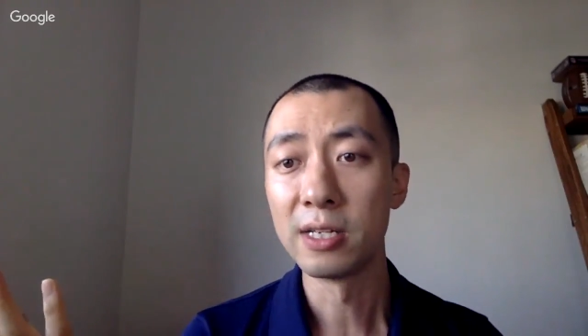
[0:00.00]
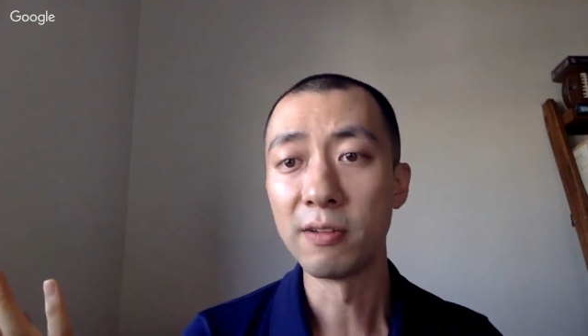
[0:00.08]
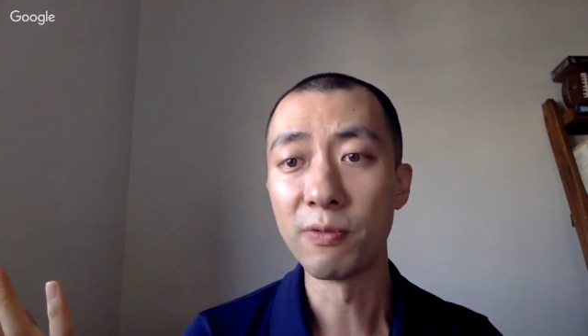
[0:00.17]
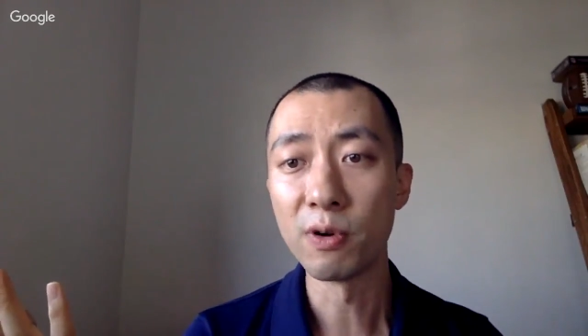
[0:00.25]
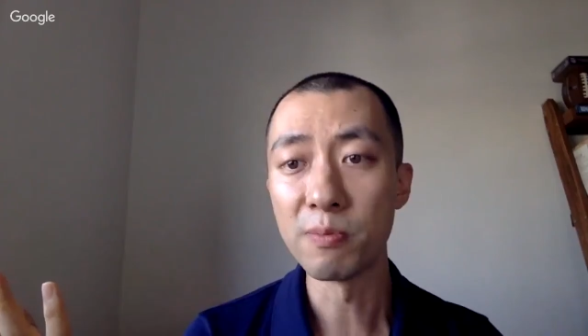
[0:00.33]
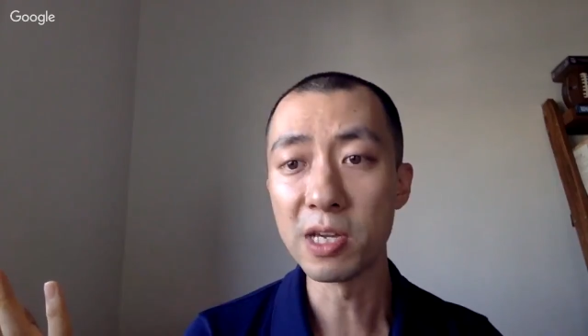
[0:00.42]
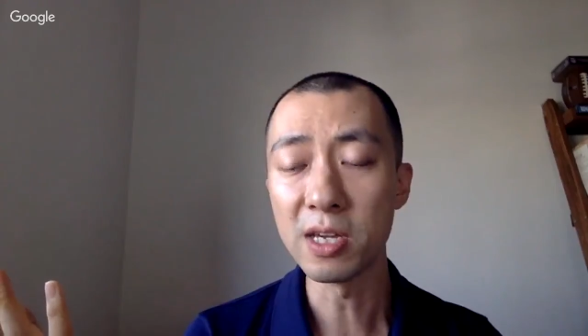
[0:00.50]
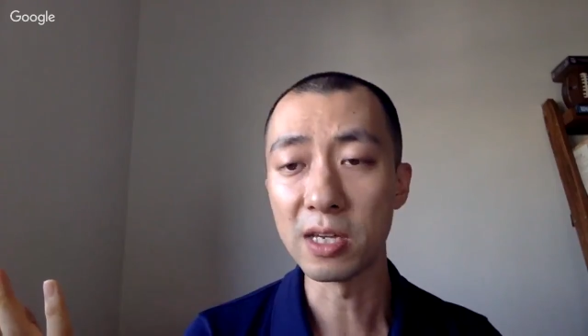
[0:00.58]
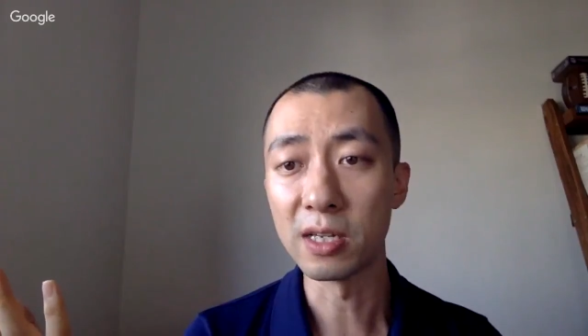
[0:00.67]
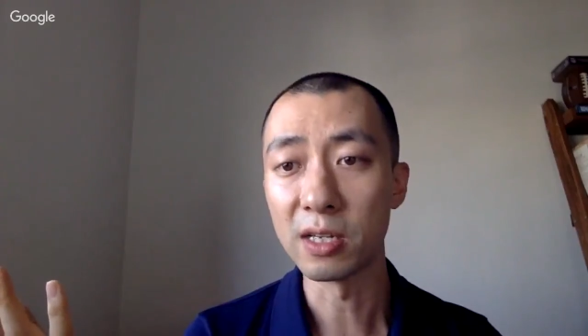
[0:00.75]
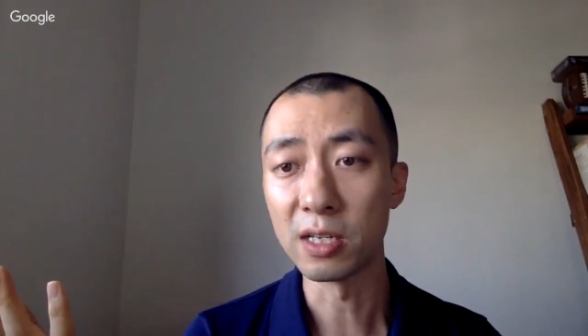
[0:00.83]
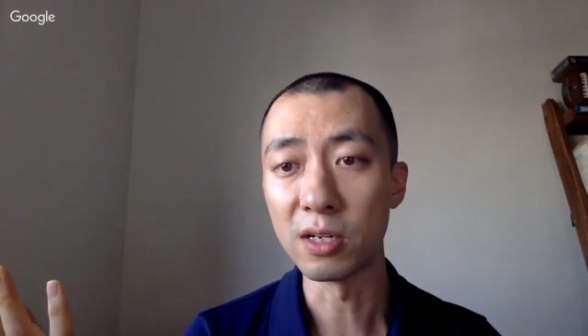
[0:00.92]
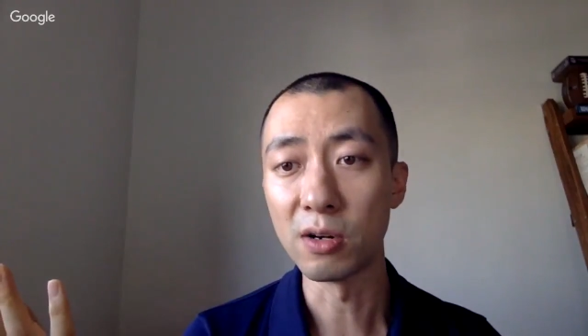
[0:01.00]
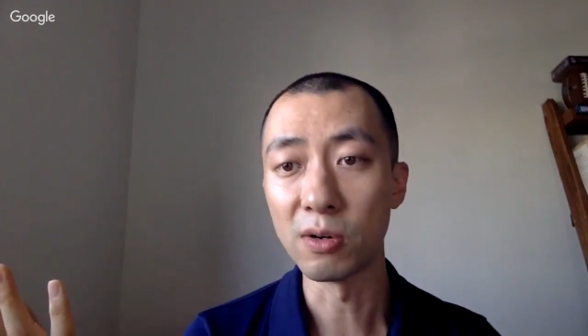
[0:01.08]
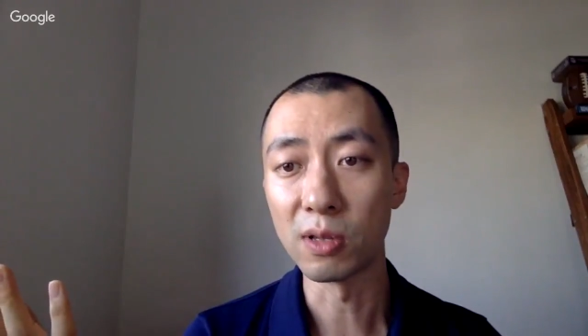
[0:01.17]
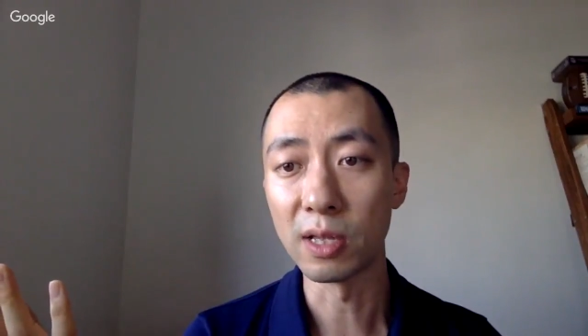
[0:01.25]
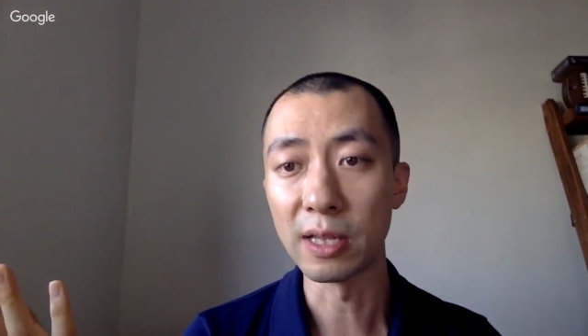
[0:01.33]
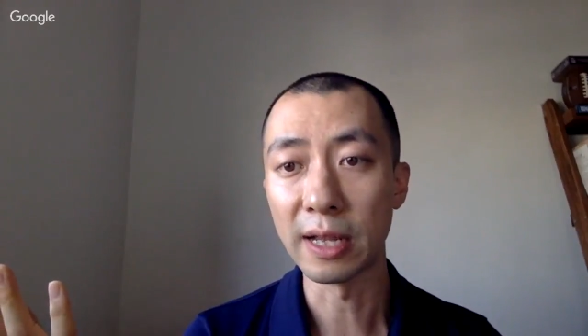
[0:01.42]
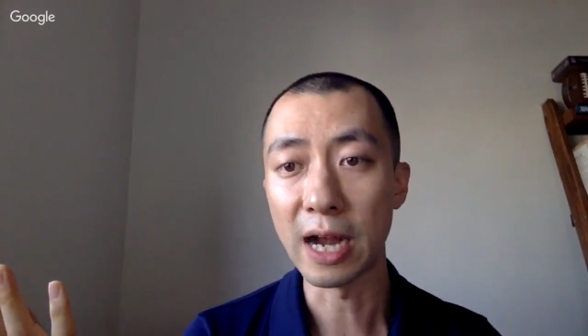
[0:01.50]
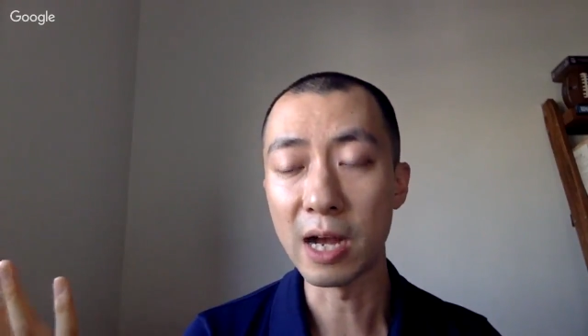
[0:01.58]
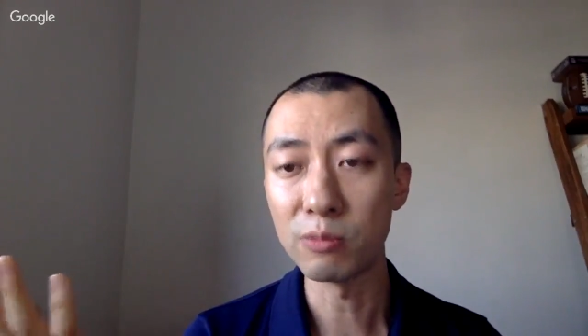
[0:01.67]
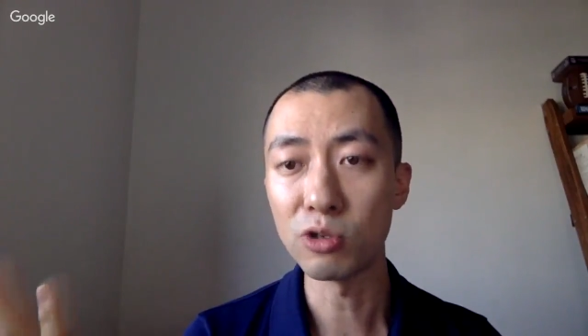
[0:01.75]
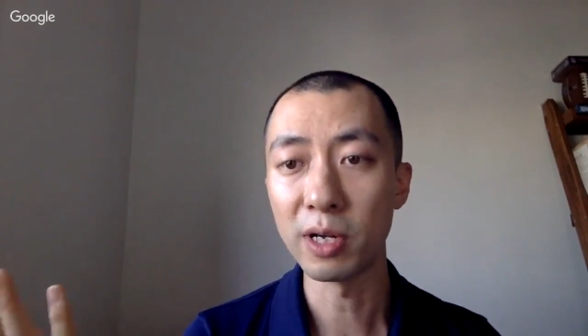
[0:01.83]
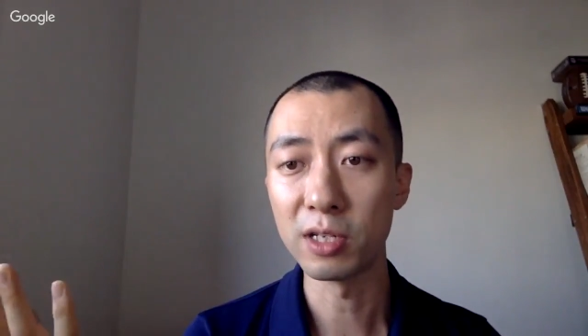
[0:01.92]
For me, like I'm
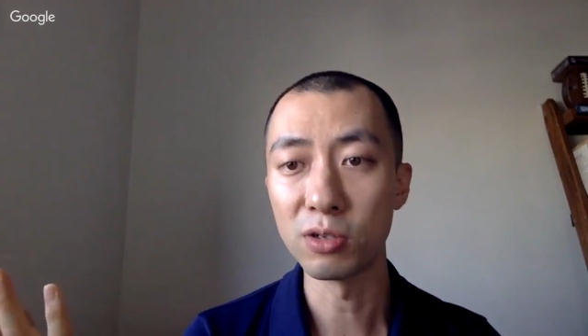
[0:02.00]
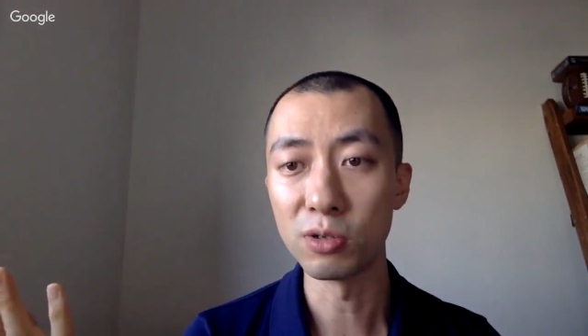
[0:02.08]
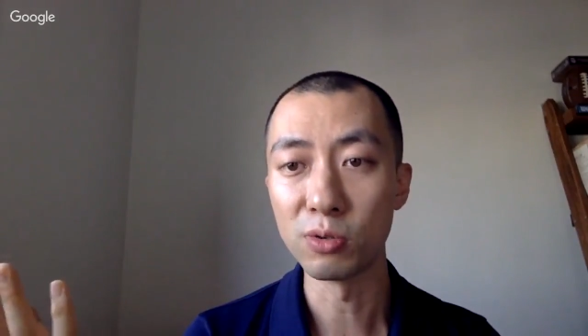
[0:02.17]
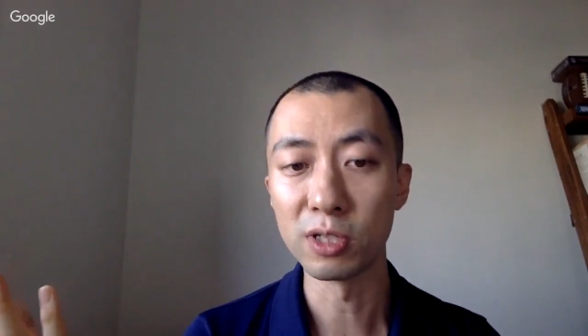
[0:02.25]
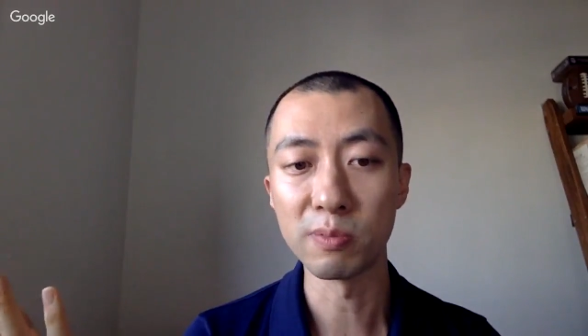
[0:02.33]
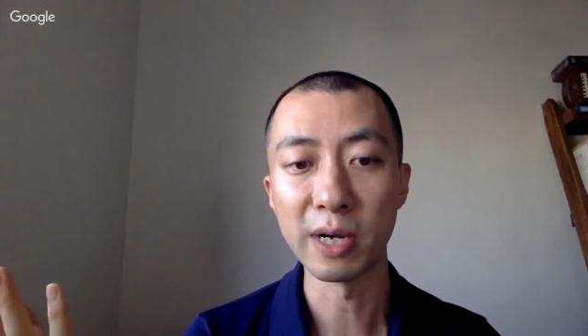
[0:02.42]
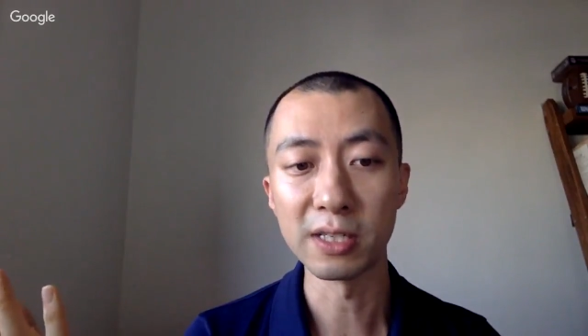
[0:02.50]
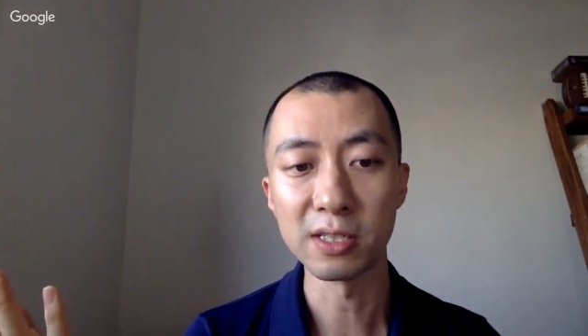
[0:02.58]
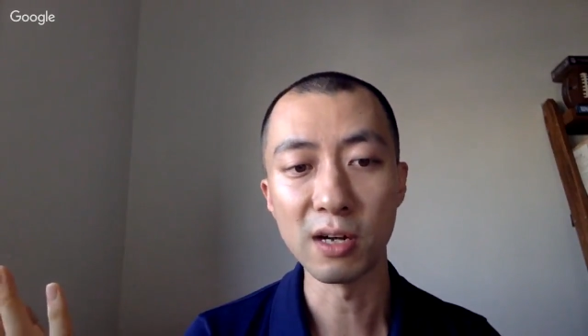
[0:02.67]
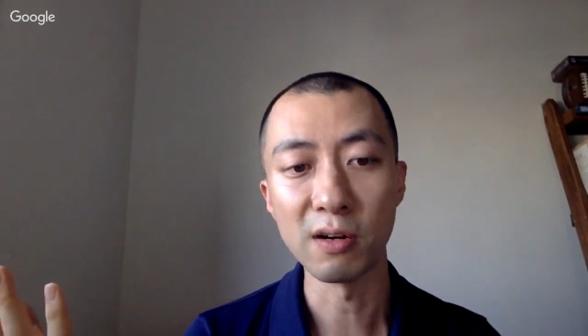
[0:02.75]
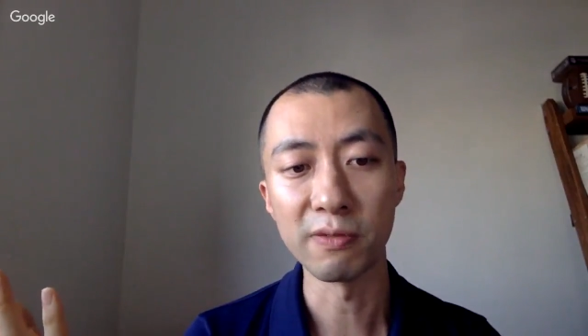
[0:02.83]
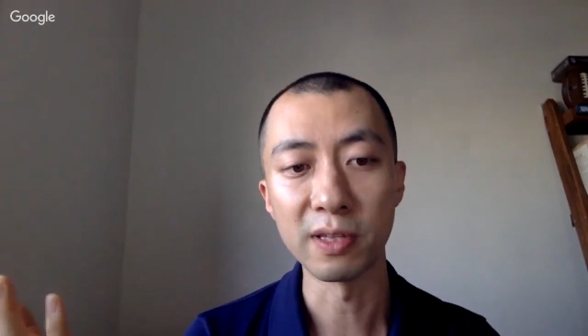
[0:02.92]
trying to do this myself.